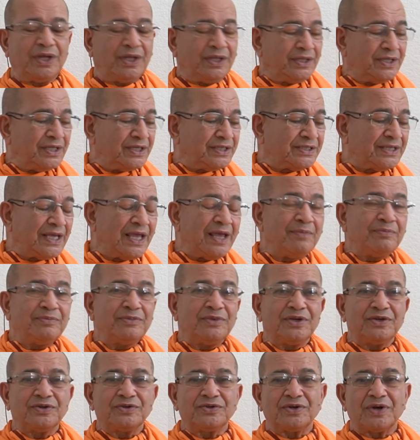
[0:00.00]
The same
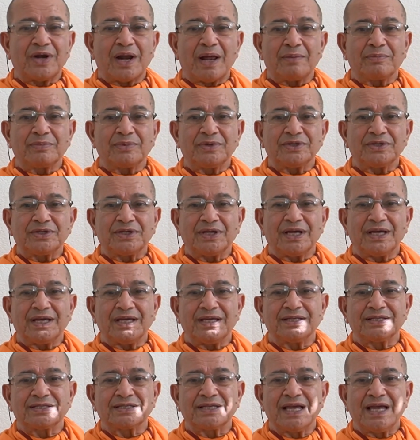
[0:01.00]
thing Sri Ramakrishna
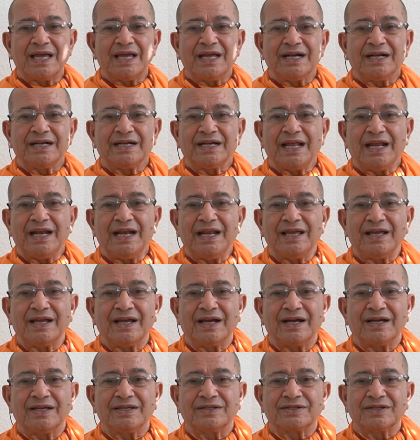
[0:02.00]
is telling
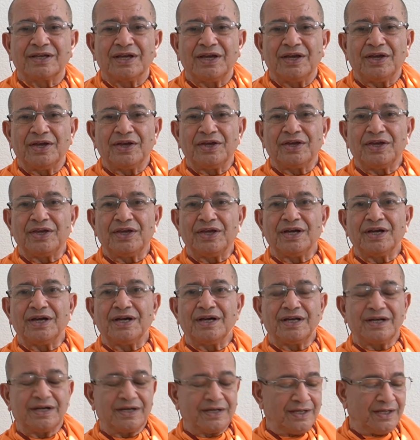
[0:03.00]
us
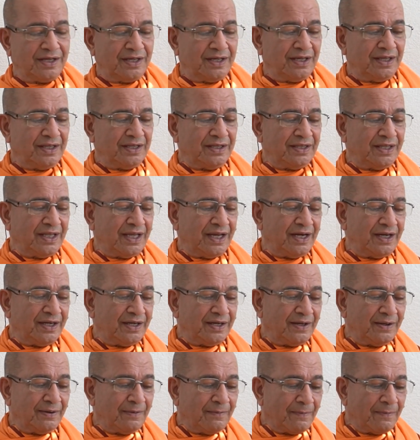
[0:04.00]
here, that